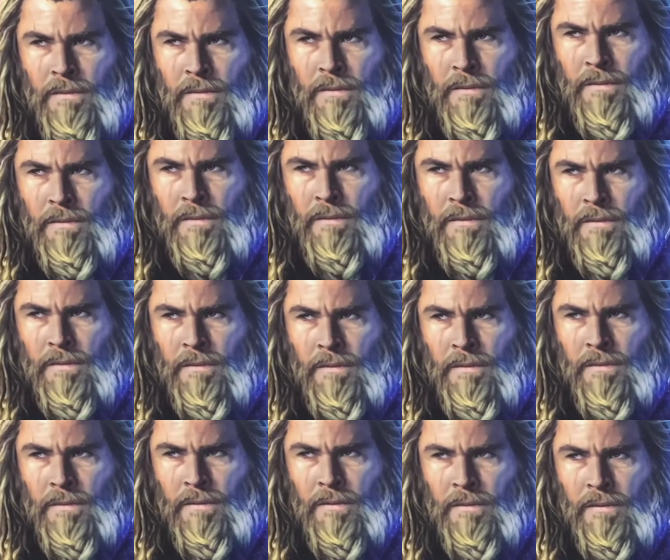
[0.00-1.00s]
gauge the
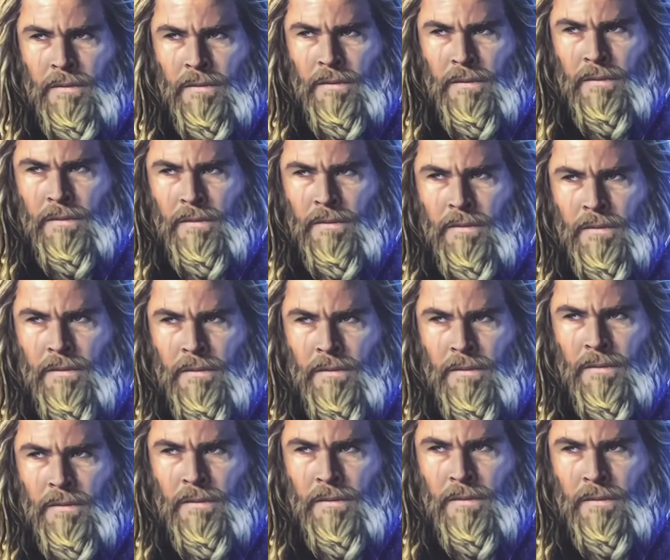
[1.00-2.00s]
interest
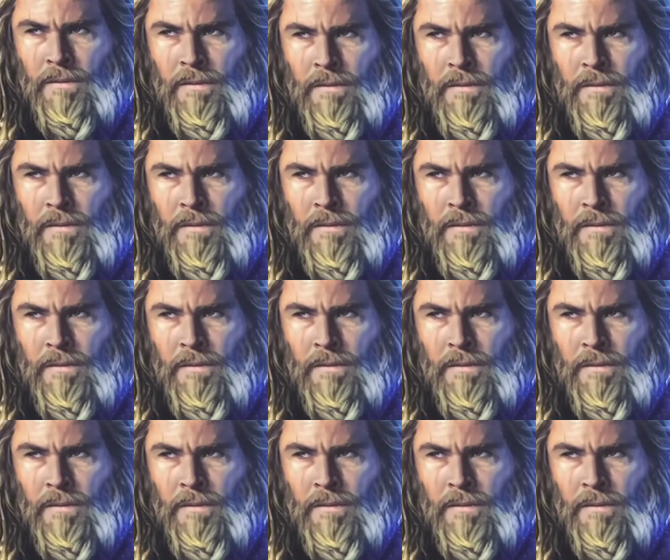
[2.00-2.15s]
by